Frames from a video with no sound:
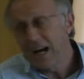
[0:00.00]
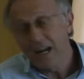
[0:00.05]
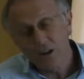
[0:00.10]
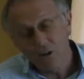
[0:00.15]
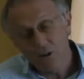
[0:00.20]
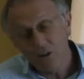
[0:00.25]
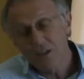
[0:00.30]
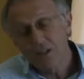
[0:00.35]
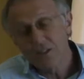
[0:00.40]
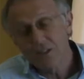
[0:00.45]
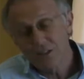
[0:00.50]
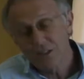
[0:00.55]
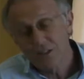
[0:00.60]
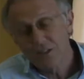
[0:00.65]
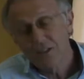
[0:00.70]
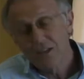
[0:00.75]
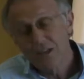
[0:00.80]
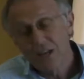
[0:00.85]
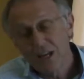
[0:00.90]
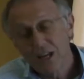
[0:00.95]
I know
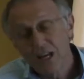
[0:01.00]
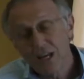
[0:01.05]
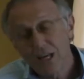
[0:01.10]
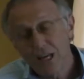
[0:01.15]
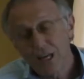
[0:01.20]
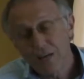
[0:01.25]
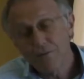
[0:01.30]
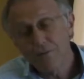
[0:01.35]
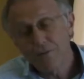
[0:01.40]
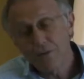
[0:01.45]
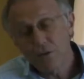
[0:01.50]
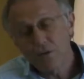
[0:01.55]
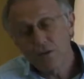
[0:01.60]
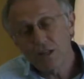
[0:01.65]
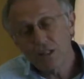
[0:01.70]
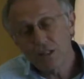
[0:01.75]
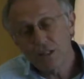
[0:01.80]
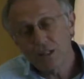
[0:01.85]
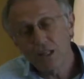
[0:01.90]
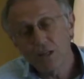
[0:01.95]
this. If you
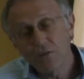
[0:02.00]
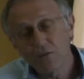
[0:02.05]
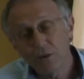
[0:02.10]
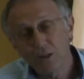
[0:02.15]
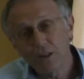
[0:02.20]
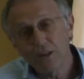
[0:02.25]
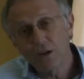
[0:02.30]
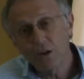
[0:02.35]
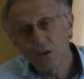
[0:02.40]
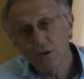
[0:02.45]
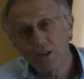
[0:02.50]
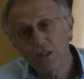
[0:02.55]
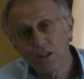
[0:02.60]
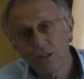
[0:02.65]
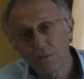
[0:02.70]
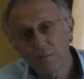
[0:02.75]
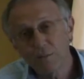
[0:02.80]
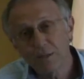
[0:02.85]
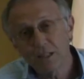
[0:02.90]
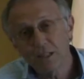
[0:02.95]
receive what the Holy
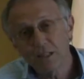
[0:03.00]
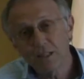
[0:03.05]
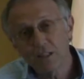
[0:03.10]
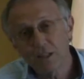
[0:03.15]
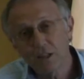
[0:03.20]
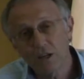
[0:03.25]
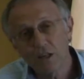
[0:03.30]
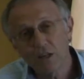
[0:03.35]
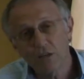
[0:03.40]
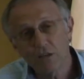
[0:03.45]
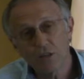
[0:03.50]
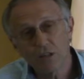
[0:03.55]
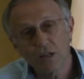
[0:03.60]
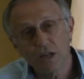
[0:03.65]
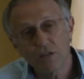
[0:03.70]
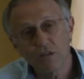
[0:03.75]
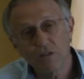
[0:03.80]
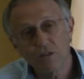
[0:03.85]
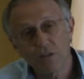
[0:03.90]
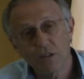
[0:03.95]
Spirit is going to
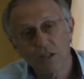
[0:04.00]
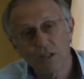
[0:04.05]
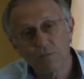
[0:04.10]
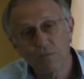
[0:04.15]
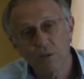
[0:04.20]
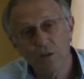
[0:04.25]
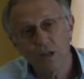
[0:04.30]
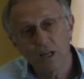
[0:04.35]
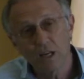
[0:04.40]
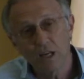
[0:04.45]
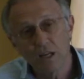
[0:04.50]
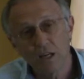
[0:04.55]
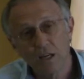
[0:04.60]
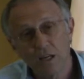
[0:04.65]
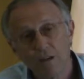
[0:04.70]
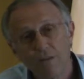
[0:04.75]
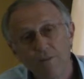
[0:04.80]
say to you this morning,